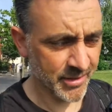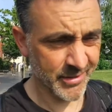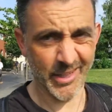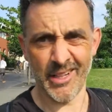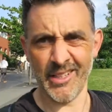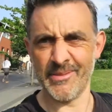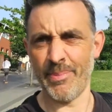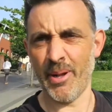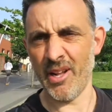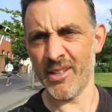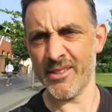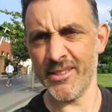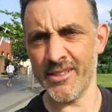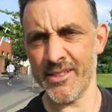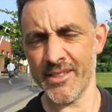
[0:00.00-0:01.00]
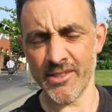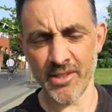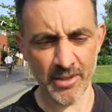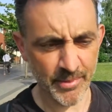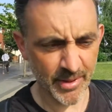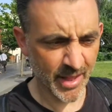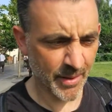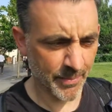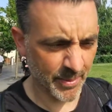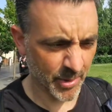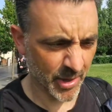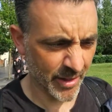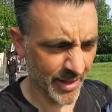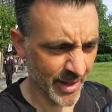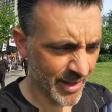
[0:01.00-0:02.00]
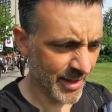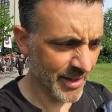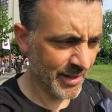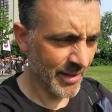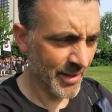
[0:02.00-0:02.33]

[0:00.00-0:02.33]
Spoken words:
Nicholas Parsons is going to be there, people like that.